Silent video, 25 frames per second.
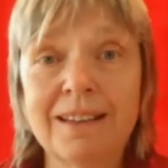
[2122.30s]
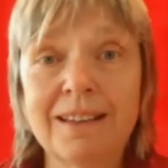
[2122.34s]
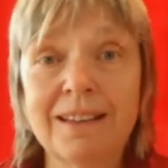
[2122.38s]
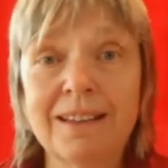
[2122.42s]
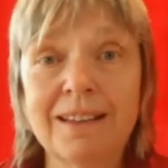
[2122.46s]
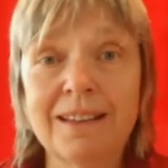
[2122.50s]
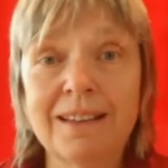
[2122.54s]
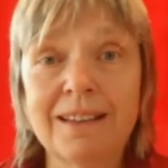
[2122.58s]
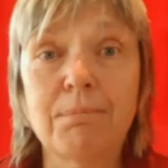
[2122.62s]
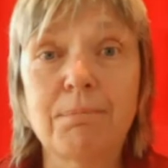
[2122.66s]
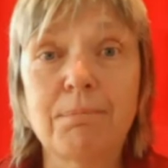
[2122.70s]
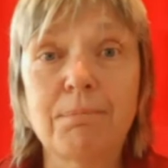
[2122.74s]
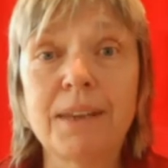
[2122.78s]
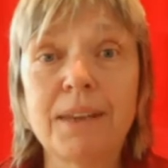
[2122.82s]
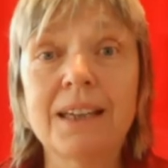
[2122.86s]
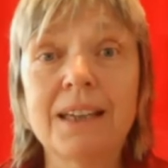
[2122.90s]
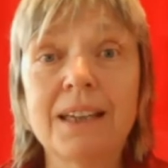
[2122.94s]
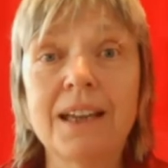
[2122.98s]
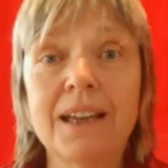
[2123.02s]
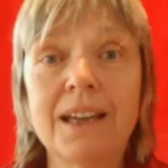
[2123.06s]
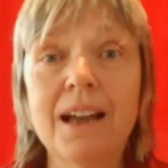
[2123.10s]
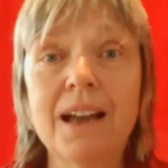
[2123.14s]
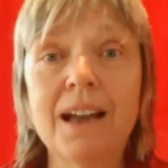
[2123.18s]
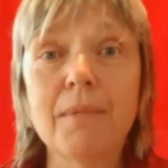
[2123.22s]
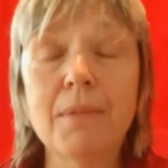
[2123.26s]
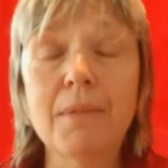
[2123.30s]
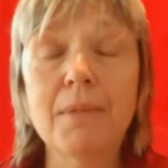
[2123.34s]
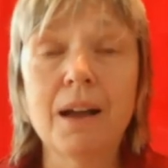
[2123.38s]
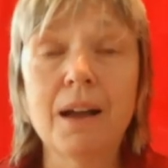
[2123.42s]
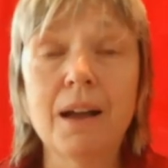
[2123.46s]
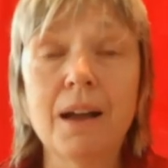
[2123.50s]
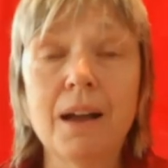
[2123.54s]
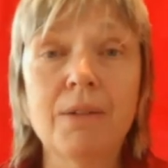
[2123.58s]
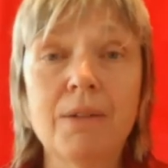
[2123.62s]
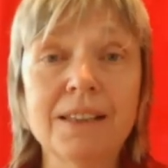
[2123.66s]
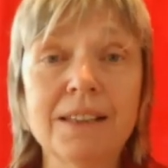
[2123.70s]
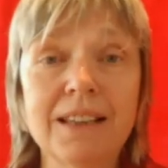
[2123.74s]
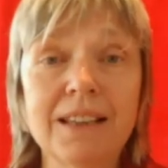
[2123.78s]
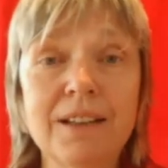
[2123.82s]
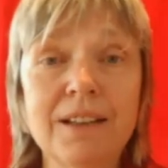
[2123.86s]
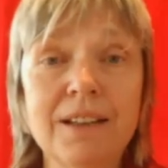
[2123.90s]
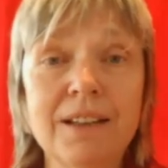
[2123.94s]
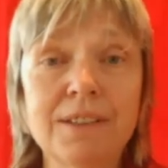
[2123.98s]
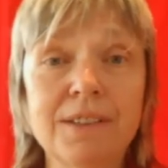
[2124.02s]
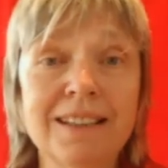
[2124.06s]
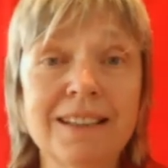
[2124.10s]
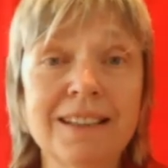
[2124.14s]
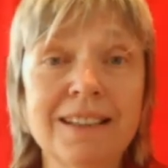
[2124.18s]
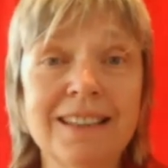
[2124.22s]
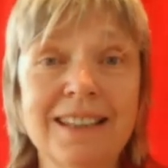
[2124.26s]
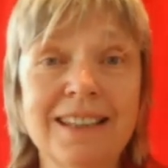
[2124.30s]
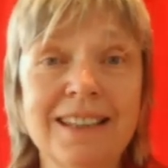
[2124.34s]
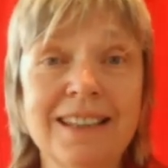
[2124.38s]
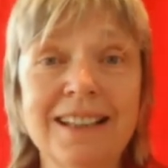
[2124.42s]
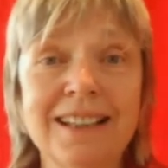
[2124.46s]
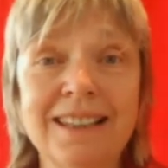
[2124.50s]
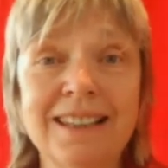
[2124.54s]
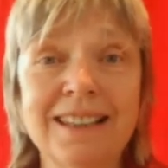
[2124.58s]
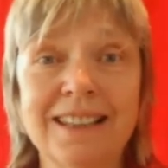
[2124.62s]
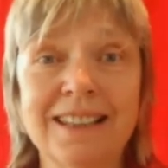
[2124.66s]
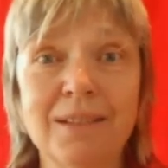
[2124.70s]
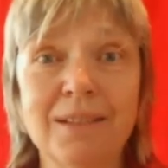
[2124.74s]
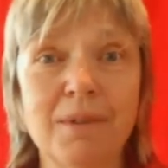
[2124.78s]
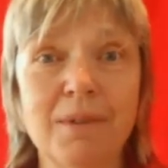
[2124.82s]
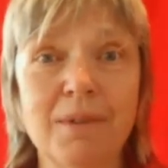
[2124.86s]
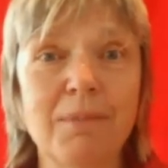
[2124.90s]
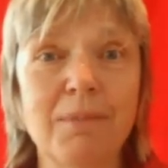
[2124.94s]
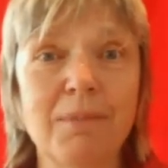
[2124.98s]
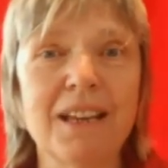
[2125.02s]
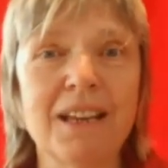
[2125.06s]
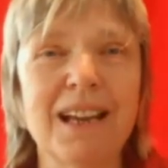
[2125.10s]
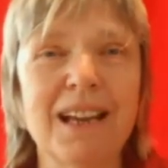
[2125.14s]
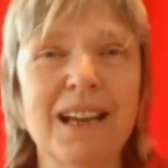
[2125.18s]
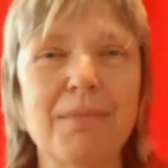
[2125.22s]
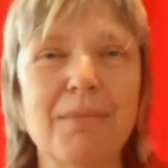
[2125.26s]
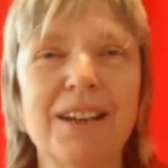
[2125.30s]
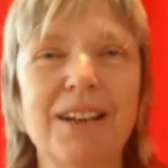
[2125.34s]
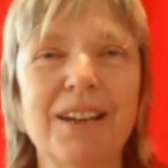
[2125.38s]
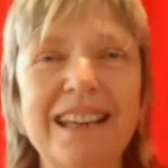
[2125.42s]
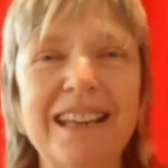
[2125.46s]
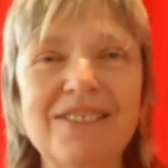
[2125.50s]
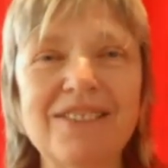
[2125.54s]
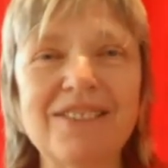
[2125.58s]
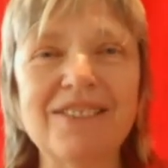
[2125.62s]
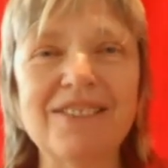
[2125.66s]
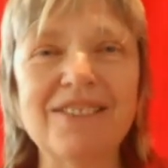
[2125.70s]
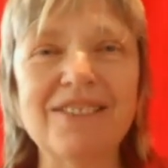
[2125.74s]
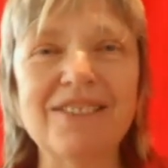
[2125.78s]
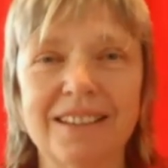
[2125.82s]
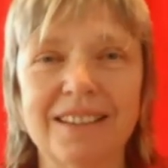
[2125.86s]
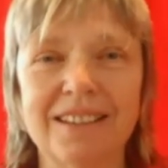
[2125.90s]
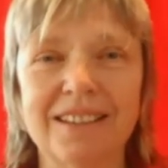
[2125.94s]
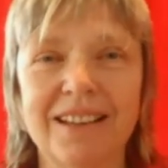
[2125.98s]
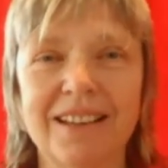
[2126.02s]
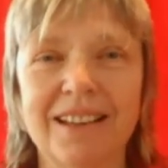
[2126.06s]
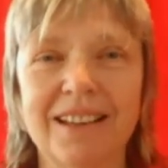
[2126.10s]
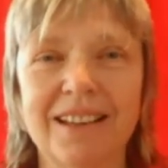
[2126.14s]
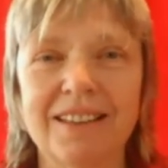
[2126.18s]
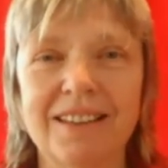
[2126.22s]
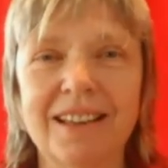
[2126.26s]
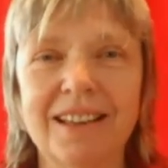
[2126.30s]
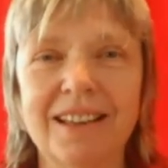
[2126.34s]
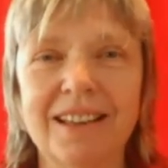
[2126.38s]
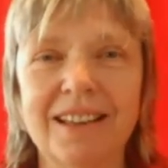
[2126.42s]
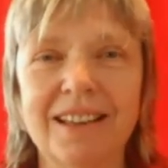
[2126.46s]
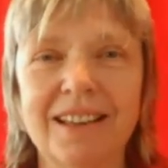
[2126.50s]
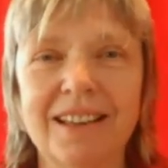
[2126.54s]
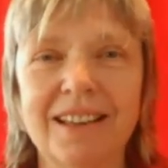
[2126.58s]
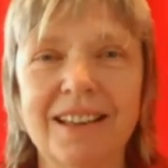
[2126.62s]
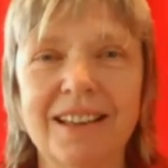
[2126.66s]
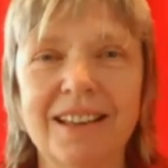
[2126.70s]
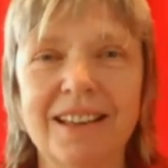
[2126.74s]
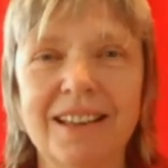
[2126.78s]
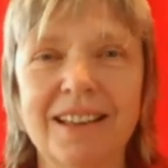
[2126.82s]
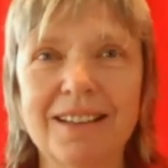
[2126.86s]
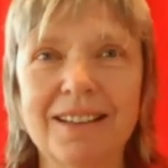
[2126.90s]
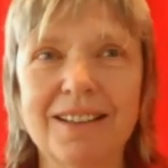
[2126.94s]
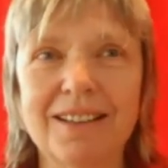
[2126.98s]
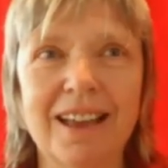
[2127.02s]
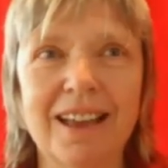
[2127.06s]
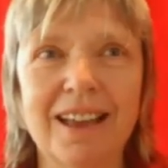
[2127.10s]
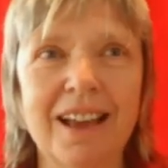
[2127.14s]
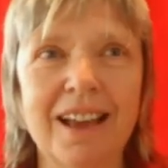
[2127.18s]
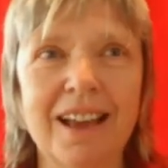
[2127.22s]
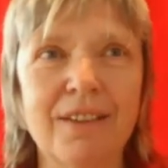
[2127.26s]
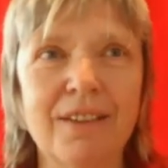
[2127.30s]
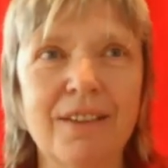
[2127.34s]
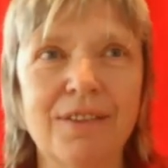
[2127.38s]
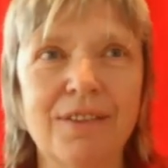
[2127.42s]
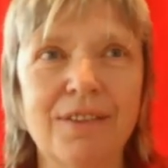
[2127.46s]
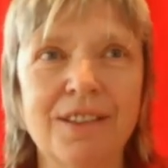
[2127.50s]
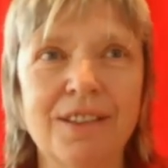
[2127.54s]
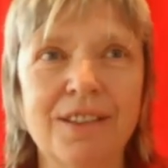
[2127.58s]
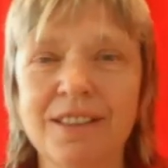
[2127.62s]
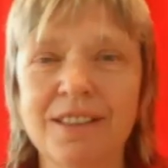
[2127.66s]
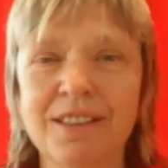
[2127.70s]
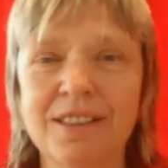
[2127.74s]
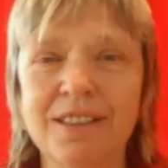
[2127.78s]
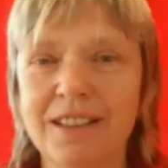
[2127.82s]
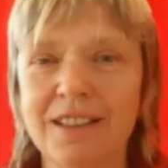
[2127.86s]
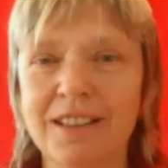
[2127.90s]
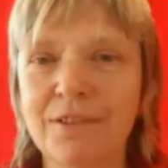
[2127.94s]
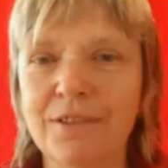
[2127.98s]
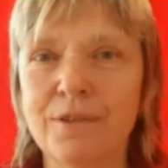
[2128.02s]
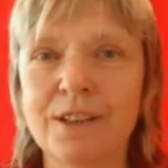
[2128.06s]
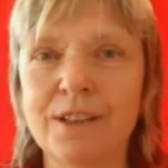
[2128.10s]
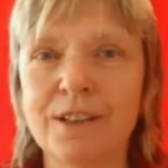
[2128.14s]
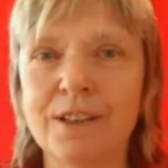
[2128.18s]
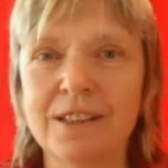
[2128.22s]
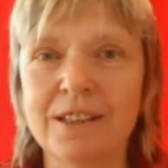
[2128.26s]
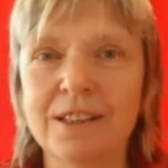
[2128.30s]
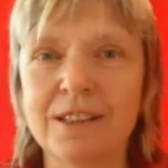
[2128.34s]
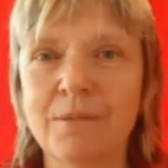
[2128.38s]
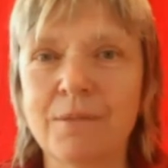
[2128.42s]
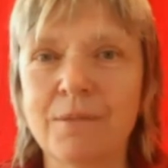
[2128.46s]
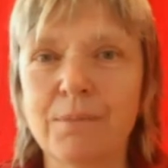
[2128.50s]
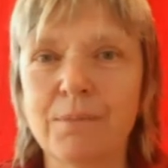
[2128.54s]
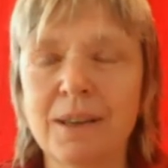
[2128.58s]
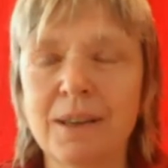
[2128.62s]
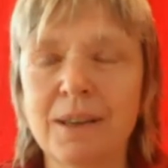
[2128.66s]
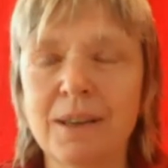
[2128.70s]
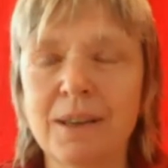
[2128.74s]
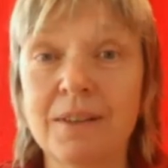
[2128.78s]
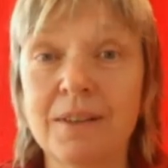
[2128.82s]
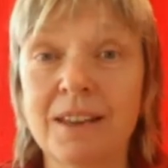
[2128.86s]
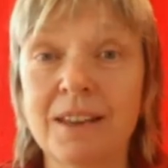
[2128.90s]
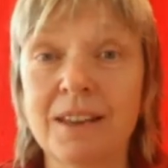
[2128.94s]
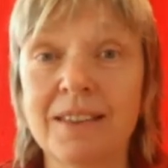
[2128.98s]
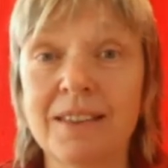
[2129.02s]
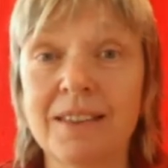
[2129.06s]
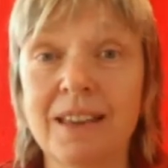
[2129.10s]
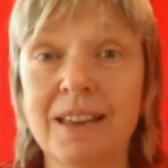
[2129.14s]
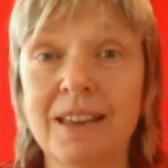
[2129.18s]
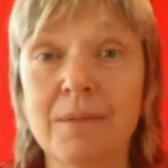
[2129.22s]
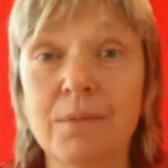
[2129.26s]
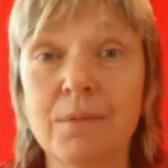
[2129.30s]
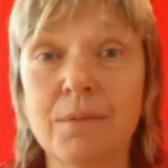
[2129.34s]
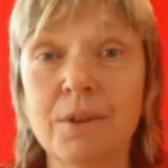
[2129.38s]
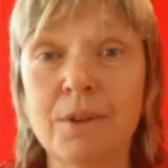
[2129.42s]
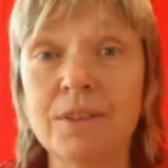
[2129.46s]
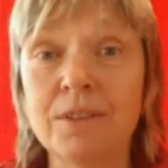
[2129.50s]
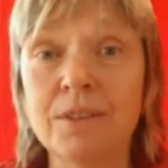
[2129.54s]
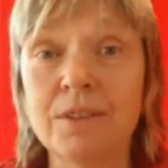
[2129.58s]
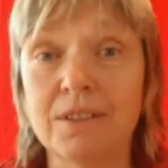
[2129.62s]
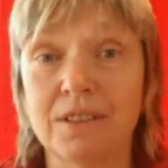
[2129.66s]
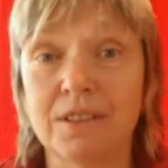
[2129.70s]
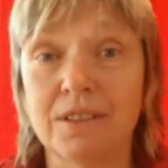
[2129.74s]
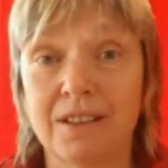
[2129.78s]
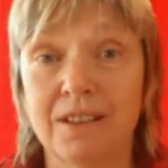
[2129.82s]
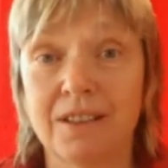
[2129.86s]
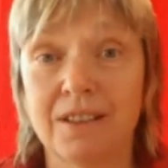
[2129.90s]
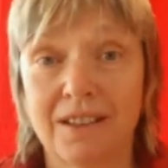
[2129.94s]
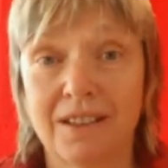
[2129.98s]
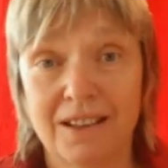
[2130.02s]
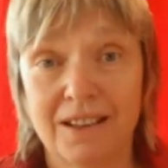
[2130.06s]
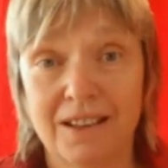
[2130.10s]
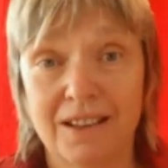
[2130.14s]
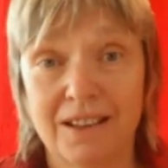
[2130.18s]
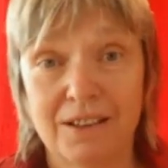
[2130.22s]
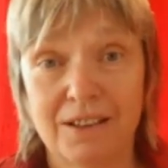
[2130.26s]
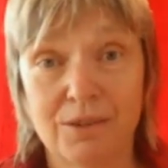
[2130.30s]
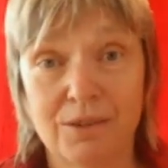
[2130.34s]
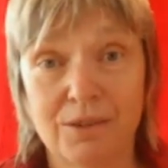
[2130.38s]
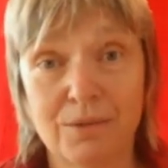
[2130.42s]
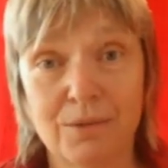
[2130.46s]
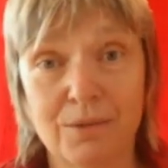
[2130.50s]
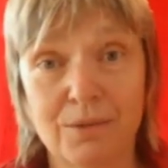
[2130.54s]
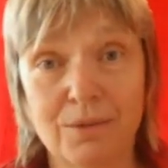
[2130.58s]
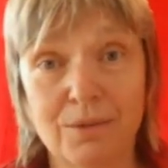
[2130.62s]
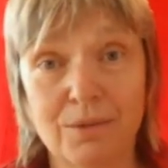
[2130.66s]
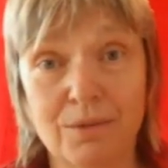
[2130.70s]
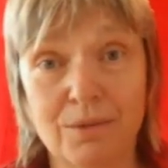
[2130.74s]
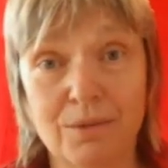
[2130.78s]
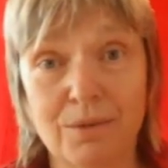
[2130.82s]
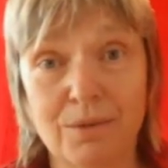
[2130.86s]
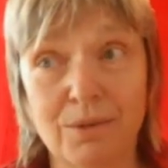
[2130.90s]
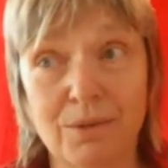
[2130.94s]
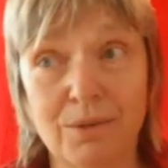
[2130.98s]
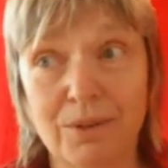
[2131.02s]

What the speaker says: become ourselves in a sense that we become radiant, that we have this influence on people, that they want to,